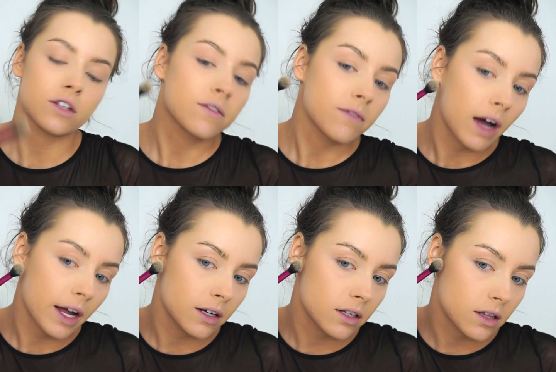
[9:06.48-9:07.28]
just
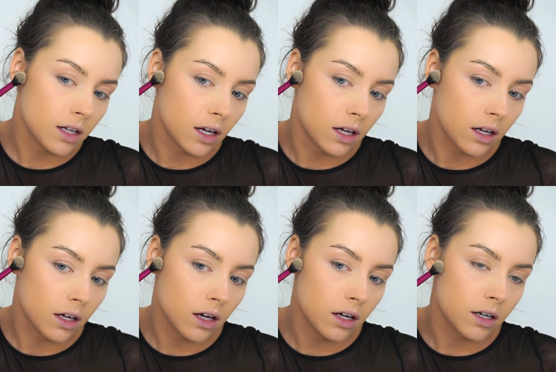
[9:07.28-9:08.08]
find
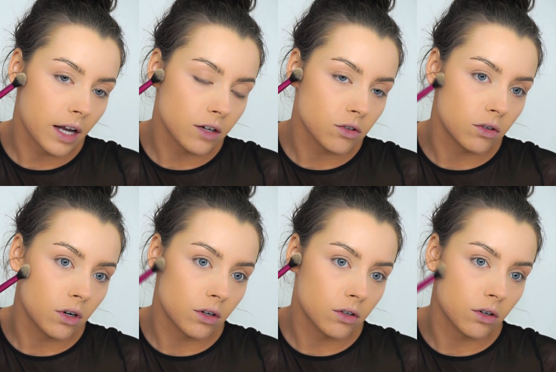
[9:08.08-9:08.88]
the natural
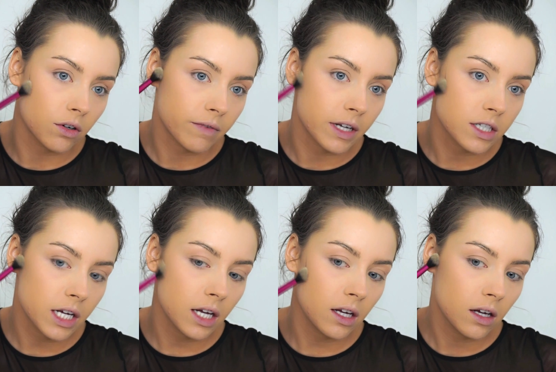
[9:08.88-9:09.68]
contour of my
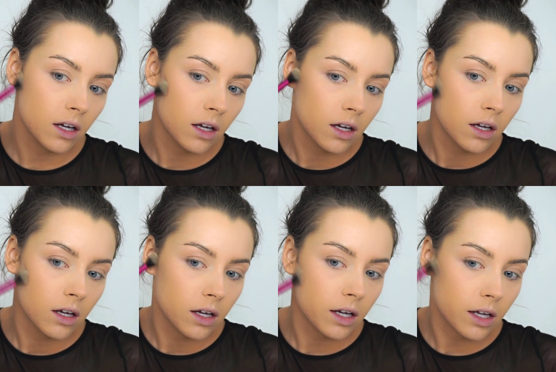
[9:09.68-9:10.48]
cheek,
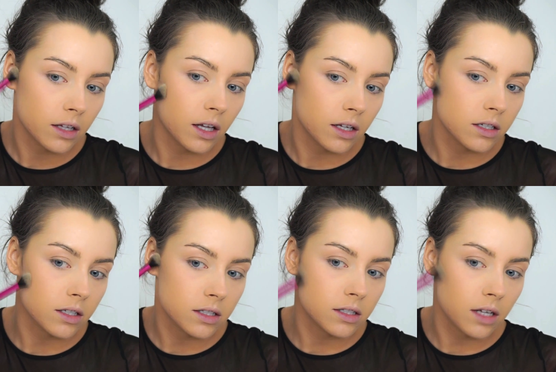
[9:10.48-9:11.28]
and then
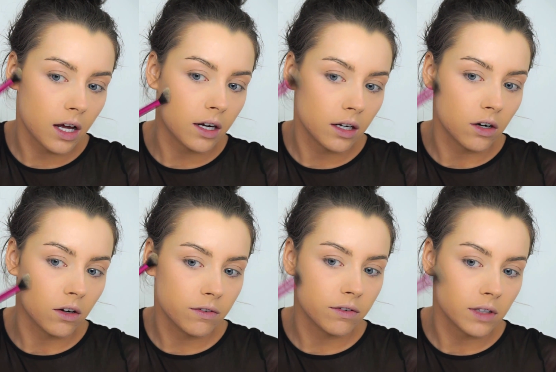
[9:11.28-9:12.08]
just starting
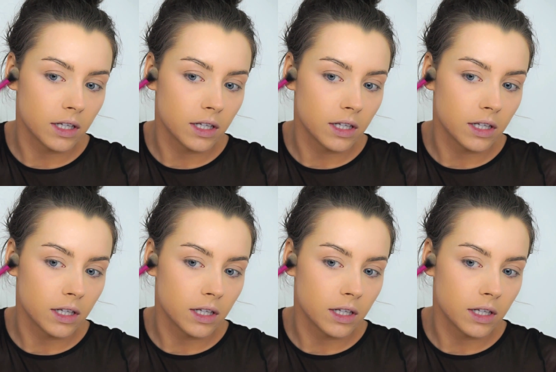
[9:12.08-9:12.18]
off